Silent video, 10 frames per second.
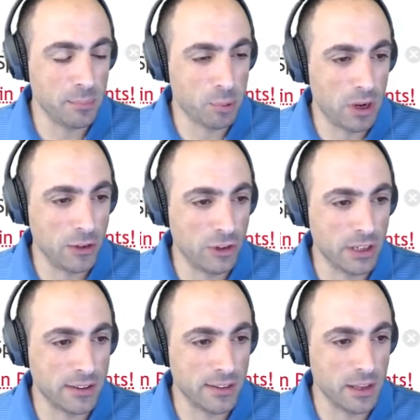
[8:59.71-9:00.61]

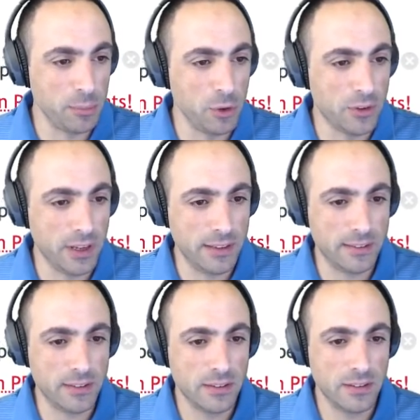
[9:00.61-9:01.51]
project and then
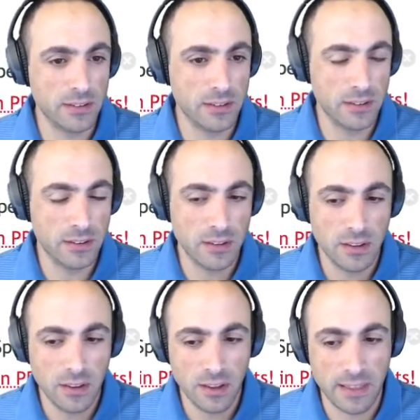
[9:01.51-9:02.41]
mutate,
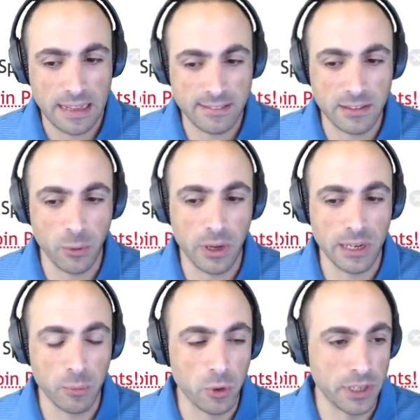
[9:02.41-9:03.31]
that's the one
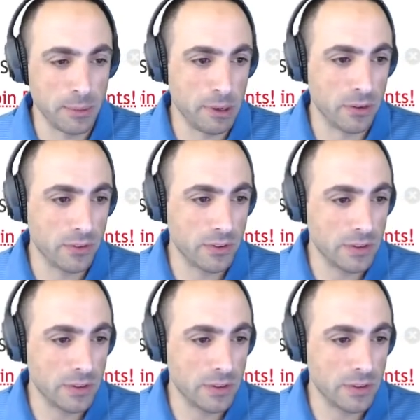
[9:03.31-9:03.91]
I'm worried about.